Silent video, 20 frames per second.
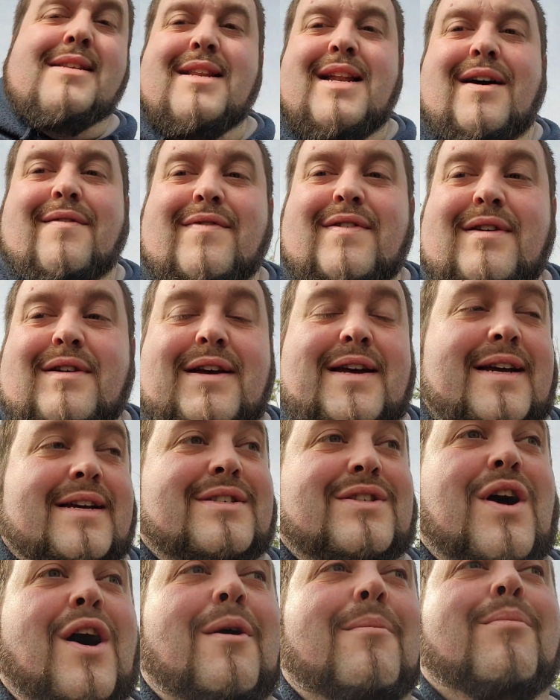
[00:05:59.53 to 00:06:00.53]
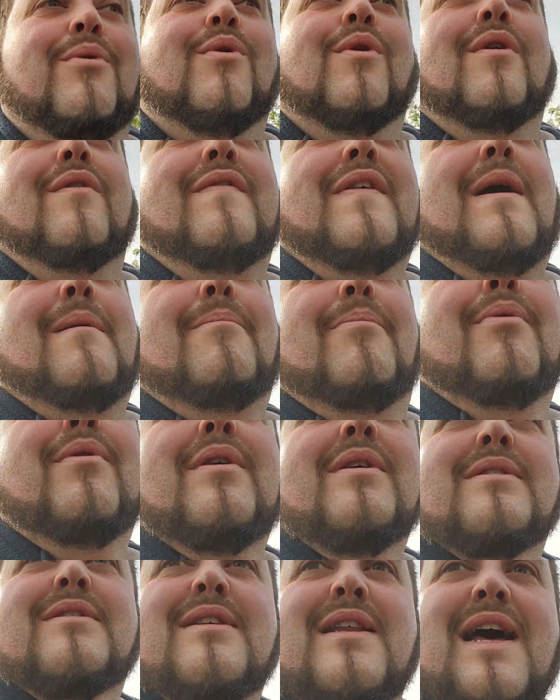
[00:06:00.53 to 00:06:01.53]
another example of that
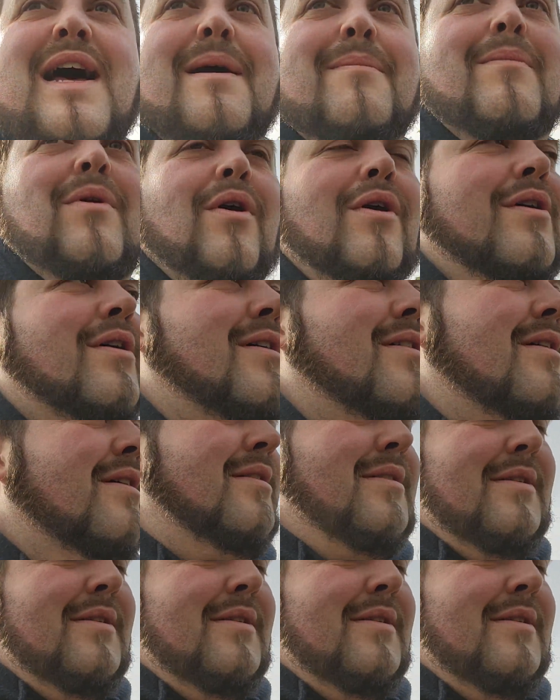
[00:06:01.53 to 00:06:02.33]
poison hemlock.